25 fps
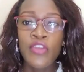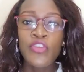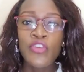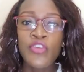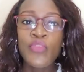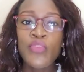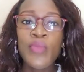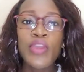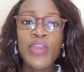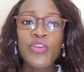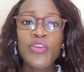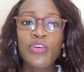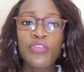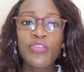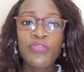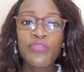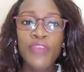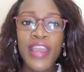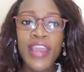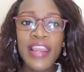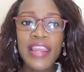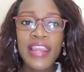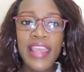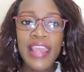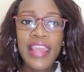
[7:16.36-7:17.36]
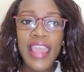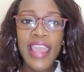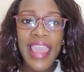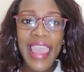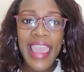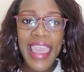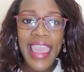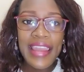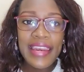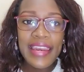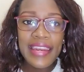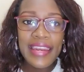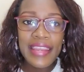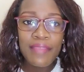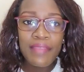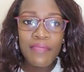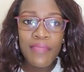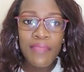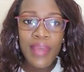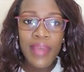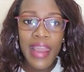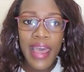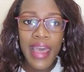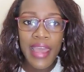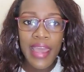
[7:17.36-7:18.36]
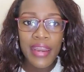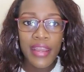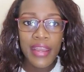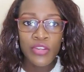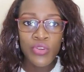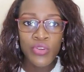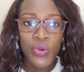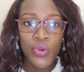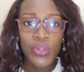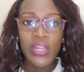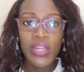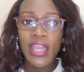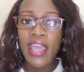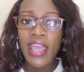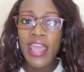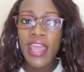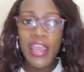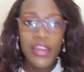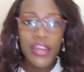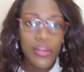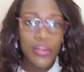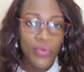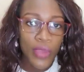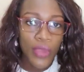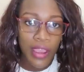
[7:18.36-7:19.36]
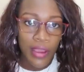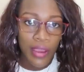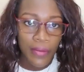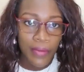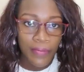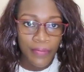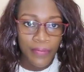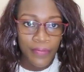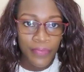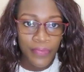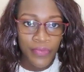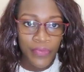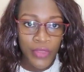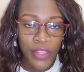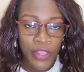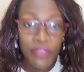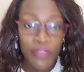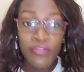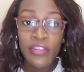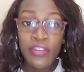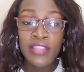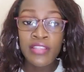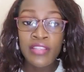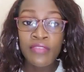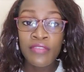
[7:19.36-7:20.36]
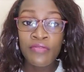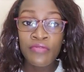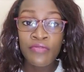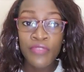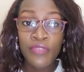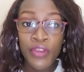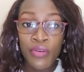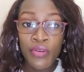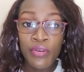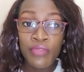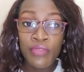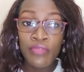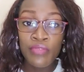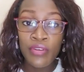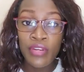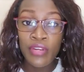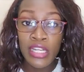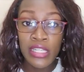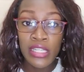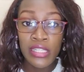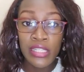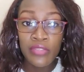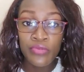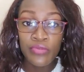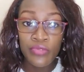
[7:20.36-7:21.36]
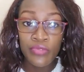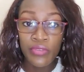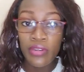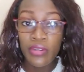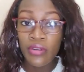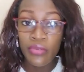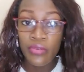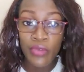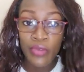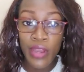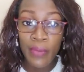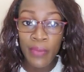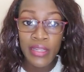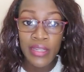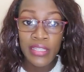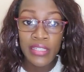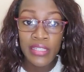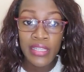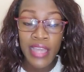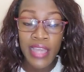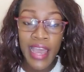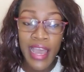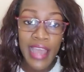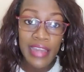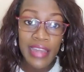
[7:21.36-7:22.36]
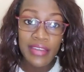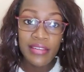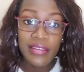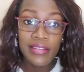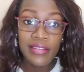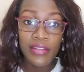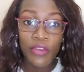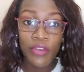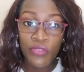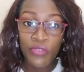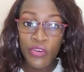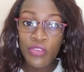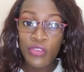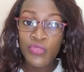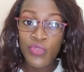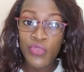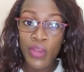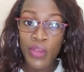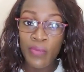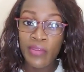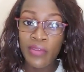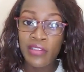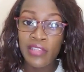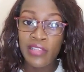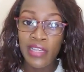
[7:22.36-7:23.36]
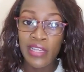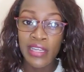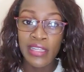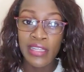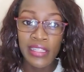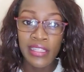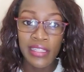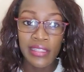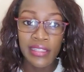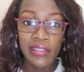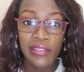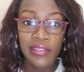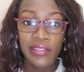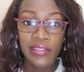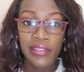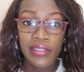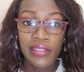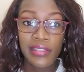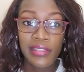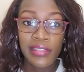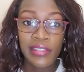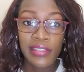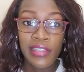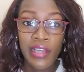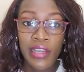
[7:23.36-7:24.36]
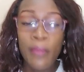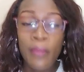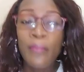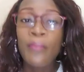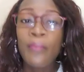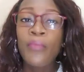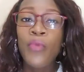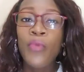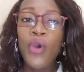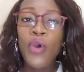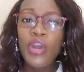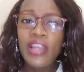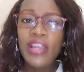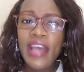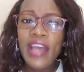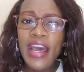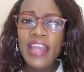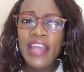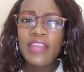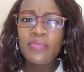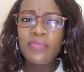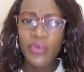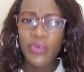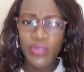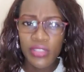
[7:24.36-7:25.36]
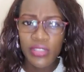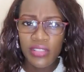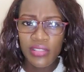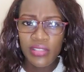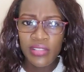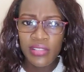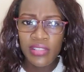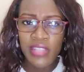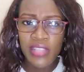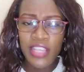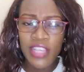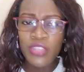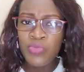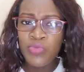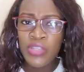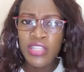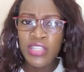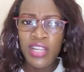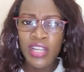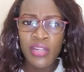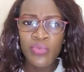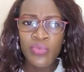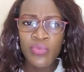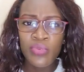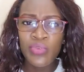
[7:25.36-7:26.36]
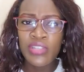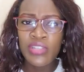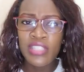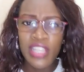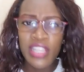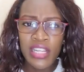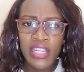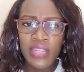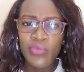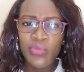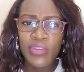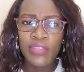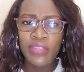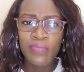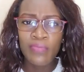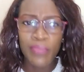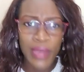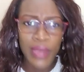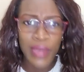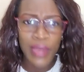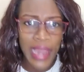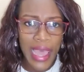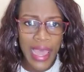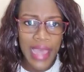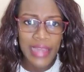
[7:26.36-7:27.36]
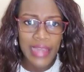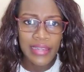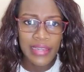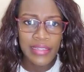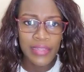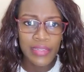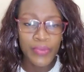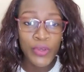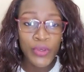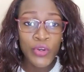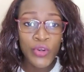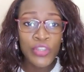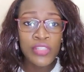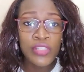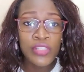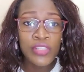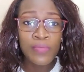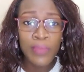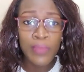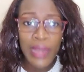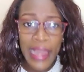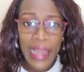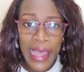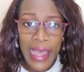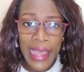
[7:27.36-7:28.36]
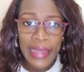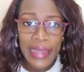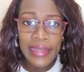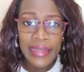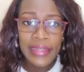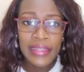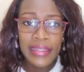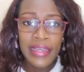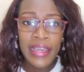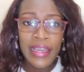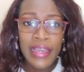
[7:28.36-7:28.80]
You may not find any blood at all anywhere if it is a very, very clean rabbit. And of course, rabbits are clean. All animals, especially we're dealing with blood, because blood